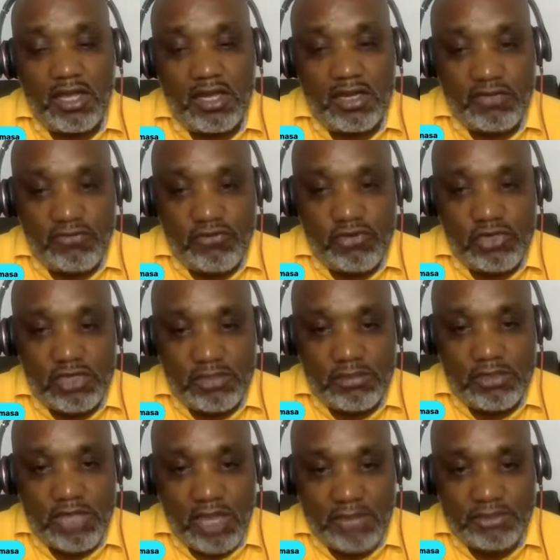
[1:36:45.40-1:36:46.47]
an
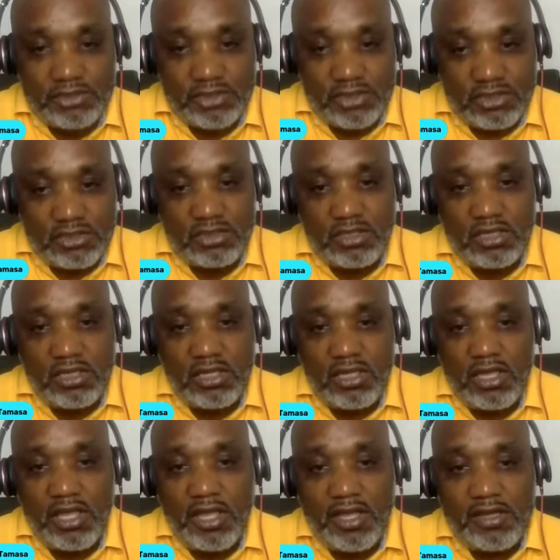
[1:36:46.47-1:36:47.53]
affordable option.
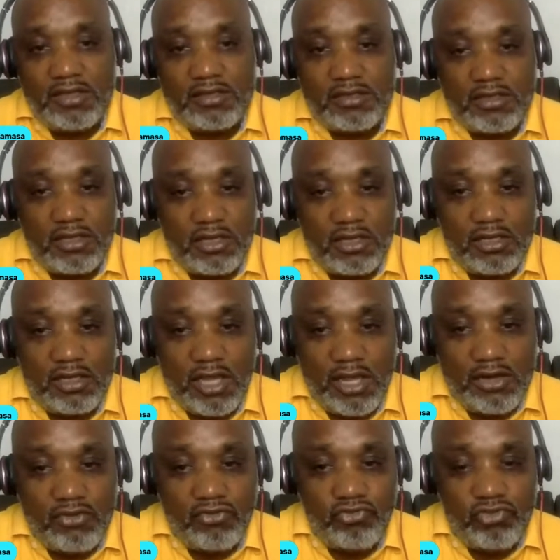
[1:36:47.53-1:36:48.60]
And, you know, I
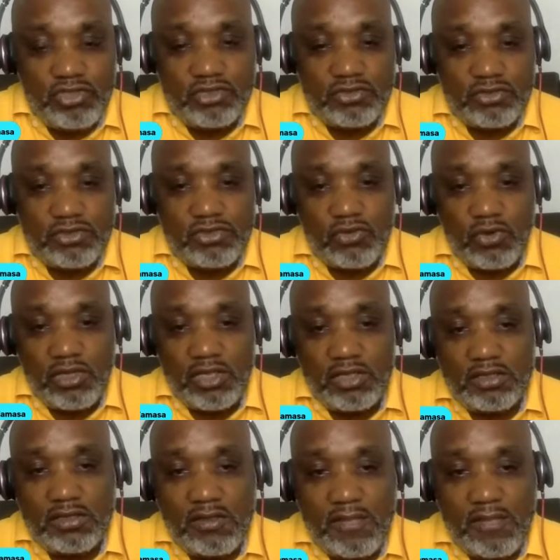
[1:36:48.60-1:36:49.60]
don't feel good knowing